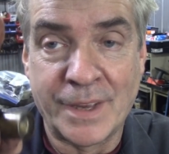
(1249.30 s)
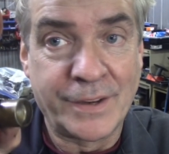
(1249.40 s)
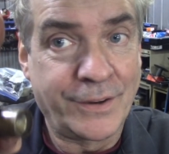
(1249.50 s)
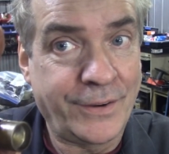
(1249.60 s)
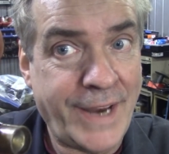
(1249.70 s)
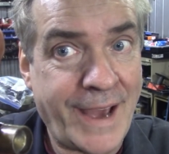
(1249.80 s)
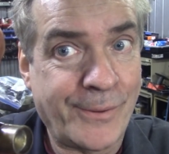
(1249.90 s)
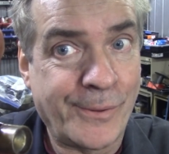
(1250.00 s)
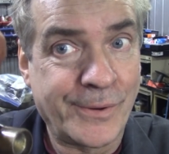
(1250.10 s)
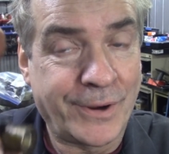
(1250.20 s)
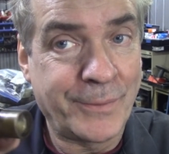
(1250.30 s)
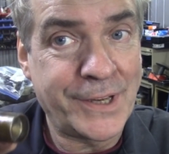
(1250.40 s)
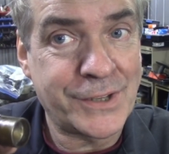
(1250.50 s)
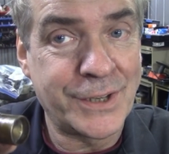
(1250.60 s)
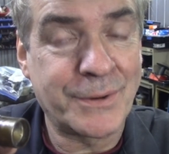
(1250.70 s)
Not now, not when
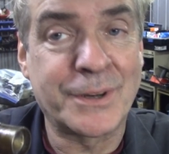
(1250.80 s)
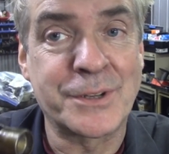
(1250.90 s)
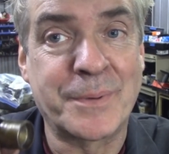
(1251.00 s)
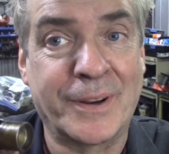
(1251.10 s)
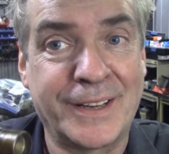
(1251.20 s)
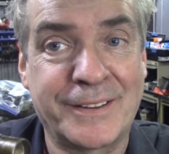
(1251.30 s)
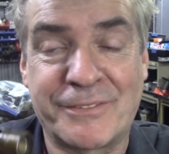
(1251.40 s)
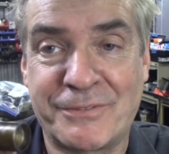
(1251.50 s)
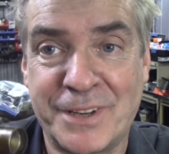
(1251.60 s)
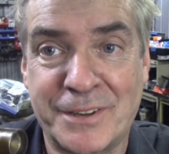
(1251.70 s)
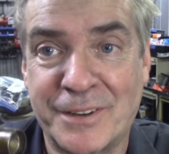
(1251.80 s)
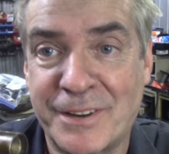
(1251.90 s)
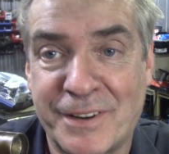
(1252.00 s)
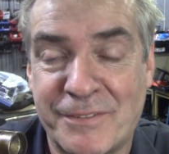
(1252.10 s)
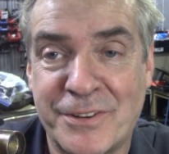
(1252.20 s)
it's a new clutch, but you know,
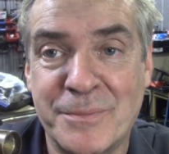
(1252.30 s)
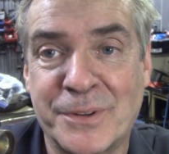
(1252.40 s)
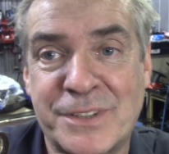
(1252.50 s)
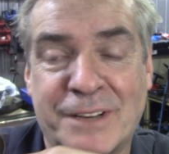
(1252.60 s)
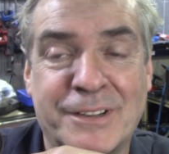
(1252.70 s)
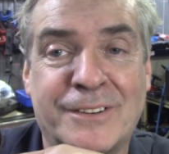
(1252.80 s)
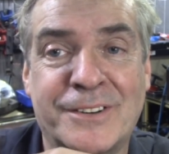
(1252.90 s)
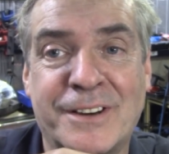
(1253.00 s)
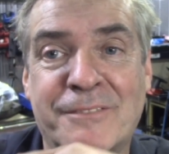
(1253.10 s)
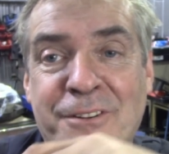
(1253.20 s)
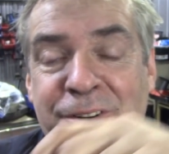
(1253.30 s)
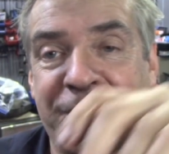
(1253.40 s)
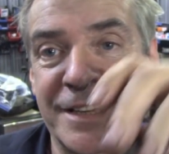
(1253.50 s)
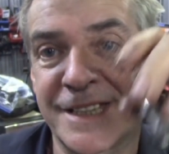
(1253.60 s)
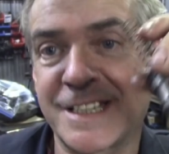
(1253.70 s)
like a few months down the road
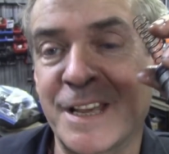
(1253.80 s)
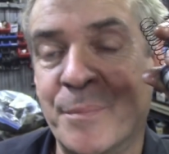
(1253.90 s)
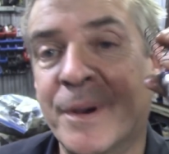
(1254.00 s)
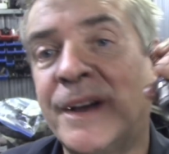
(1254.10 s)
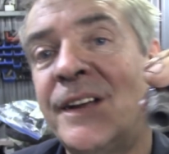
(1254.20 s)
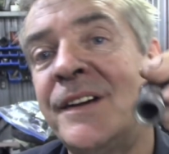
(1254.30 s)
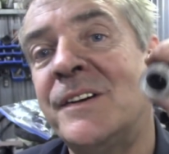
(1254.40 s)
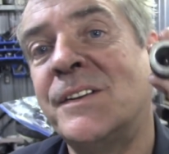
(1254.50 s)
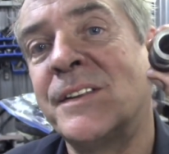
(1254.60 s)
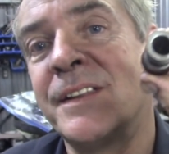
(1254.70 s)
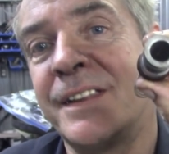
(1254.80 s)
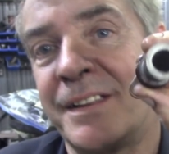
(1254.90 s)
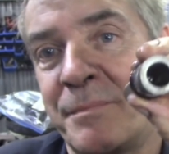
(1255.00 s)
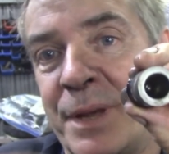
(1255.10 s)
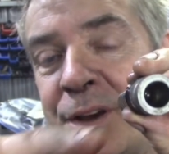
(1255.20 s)
it'll slip,
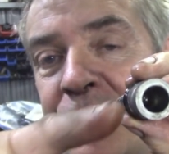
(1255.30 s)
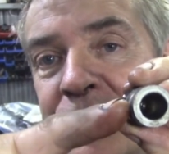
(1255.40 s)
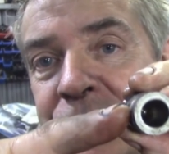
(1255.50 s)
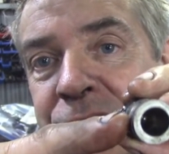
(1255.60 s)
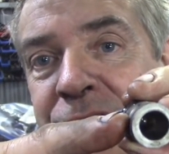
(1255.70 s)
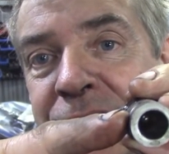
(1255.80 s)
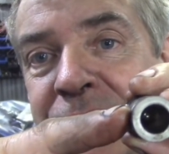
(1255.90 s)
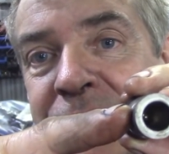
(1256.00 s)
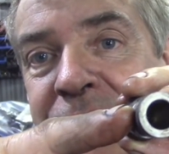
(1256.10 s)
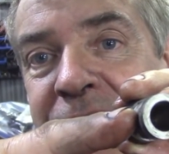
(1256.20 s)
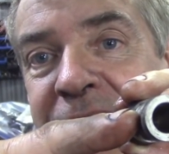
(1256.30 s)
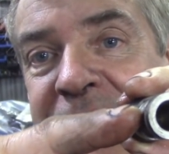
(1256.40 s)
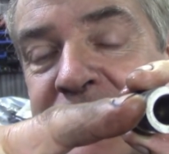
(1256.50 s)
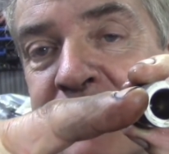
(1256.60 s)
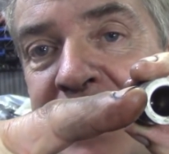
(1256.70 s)
because
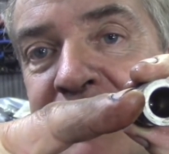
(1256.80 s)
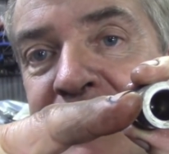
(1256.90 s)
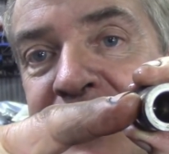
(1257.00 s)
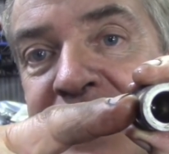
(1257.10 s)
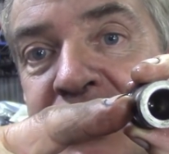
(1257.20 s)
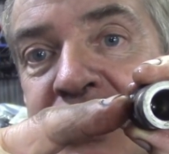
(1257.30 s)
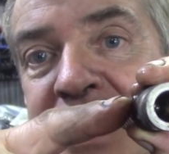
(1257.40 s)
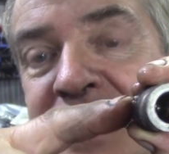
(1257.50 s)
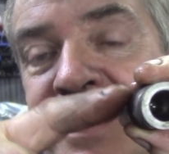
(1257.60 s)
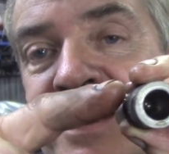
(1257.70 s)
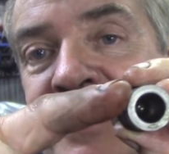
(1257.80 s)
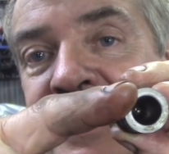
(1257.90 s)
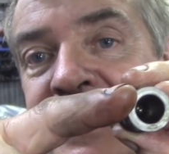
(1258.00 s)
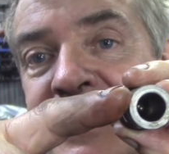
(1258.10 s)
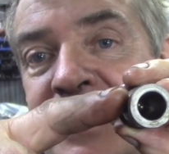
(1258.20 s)
it's meant for this cylinder.
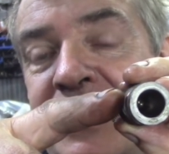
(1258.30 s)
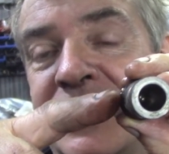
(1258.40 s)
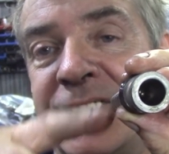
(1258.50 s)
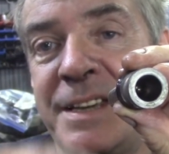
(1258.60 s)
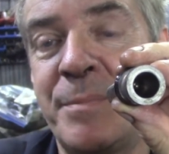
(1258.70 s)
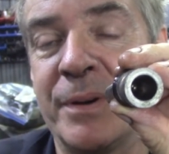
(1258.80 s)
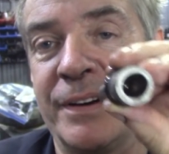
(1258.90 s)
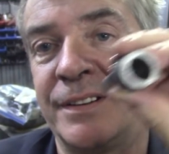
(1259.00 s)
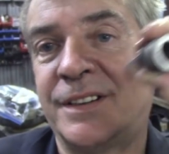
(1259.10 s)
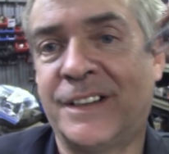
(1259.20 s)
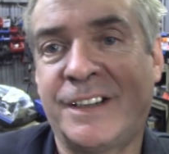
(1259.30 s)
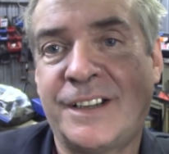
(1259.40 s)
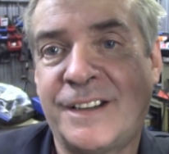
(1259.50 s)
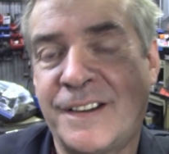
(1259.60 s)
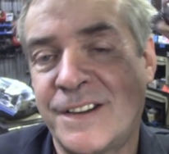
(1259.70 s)
This is a lot deeper,
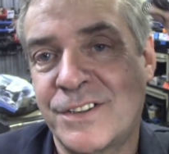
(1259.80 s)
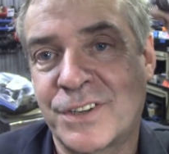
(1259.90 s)
so